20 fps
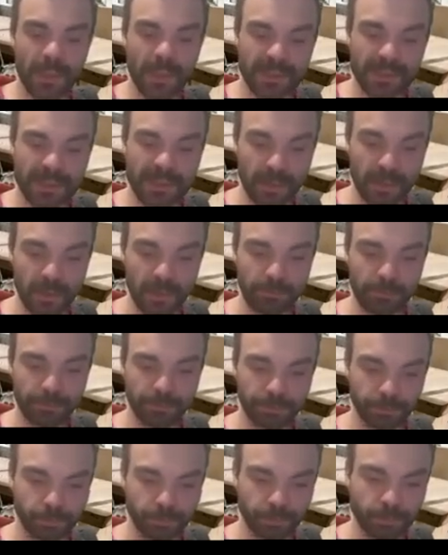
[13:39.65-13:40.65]
So
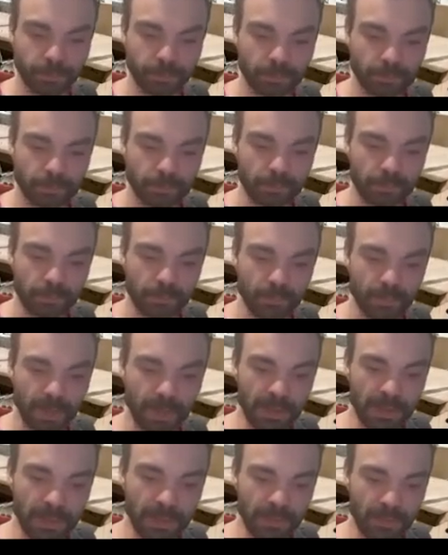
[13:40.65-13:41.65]

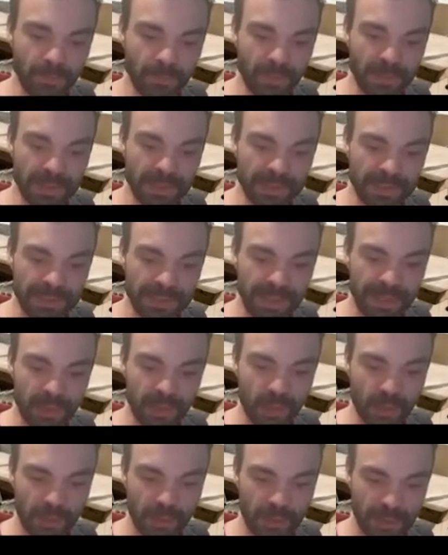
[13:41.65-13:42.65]
here, this is an
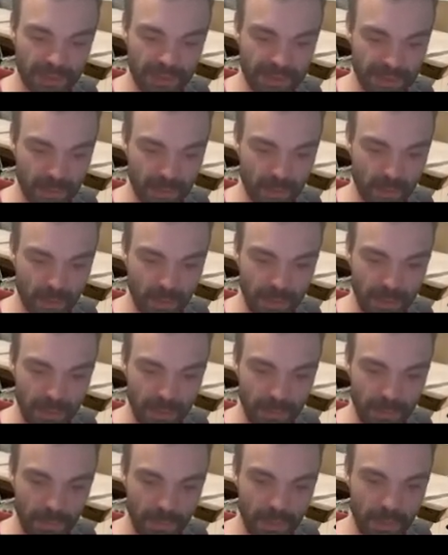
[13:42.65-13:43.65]
action, that's action
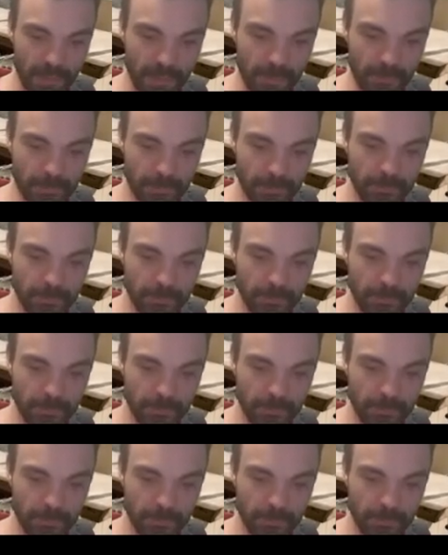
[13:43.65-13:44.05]
A3.